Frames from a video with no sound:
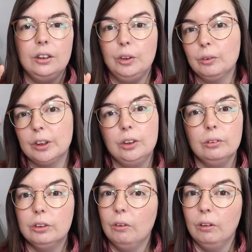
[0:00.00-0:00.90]
you can
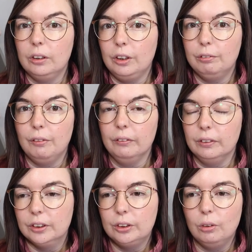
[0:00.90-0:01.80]
do it all on your
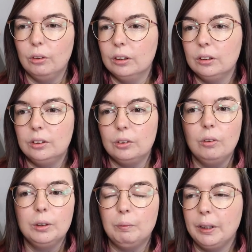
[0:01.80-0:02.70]
phone so
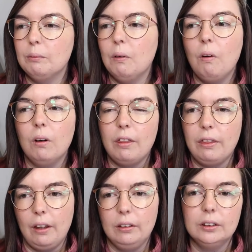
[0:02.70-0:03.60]
don't bring more
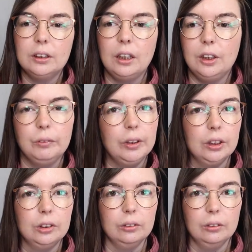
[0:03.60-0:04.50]
things than you
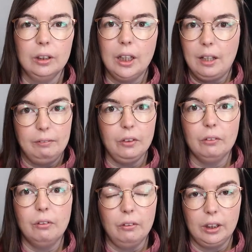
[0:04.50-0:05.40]
need to if
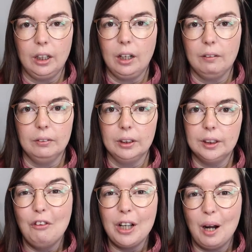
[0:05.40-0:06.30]
your phone can cover
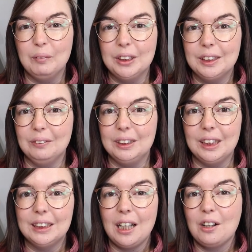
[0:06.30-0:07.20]
it. Phone cameras
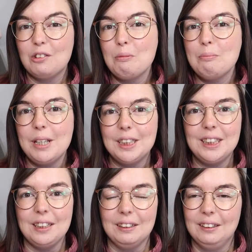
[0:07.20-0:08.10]
nowadays are
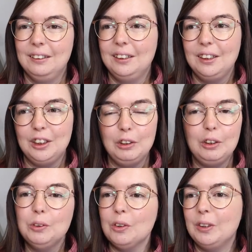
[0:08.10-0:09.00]
amazing
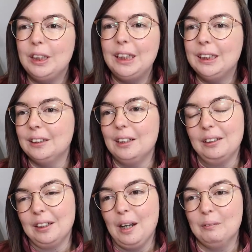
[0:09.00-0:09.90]
you don't need
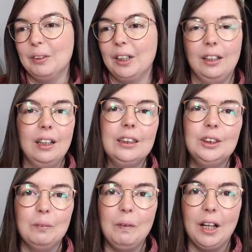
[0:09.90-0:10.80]
another camera
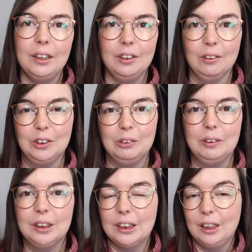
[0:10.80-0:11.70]
unless you're planning on
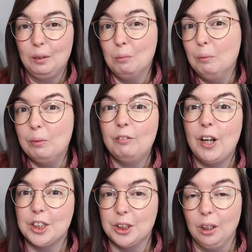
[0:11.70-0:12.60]
doing something more
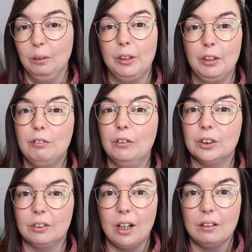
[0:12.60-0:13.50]
professional with your
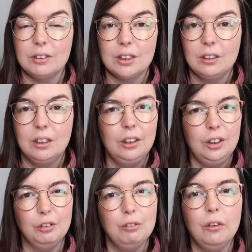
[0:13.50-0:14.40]
photographs.
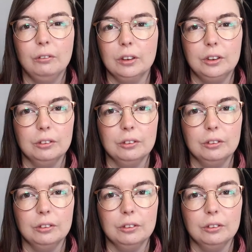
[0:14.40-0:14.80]
Your phone will